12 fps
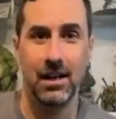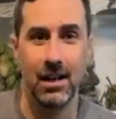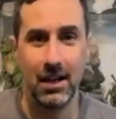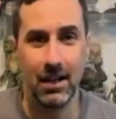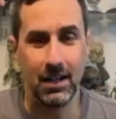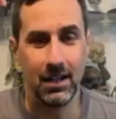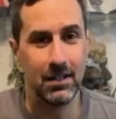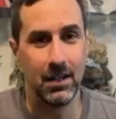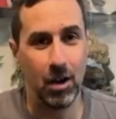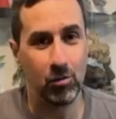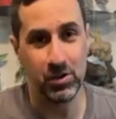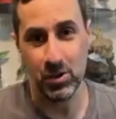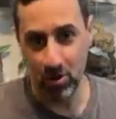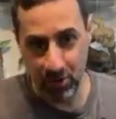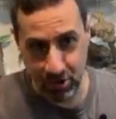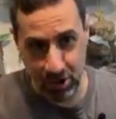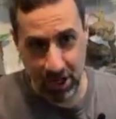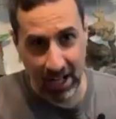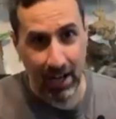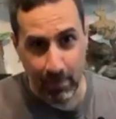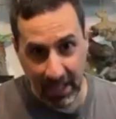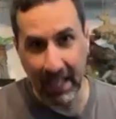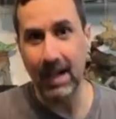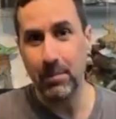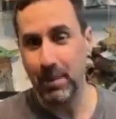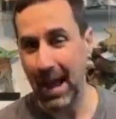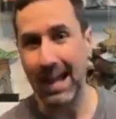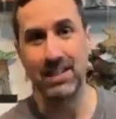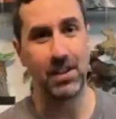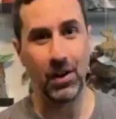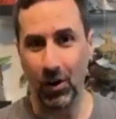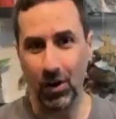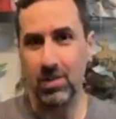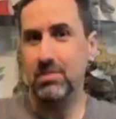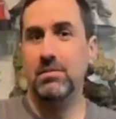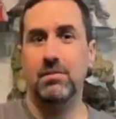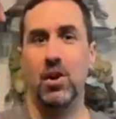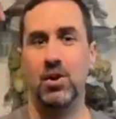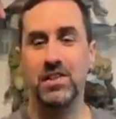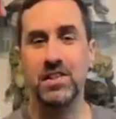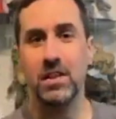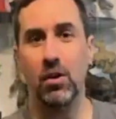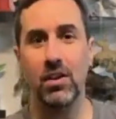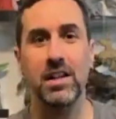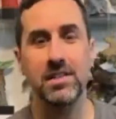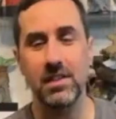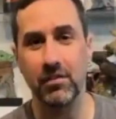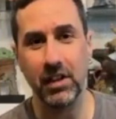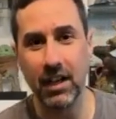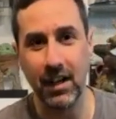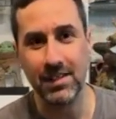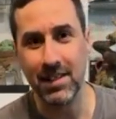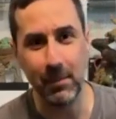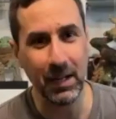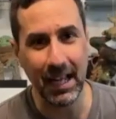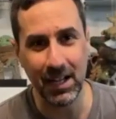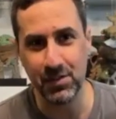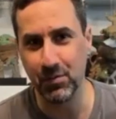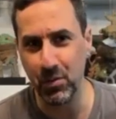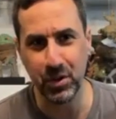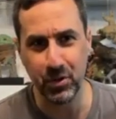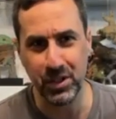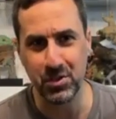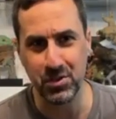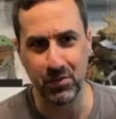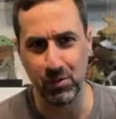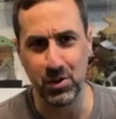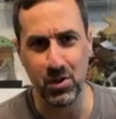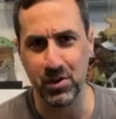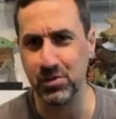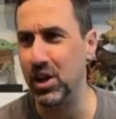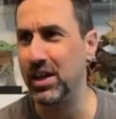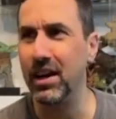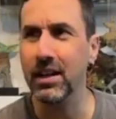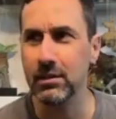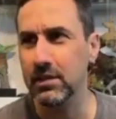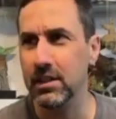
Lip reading: a Return of the Jedi Maquette, back to our series of the concept maquettes for the creatures of Return of the Jedi.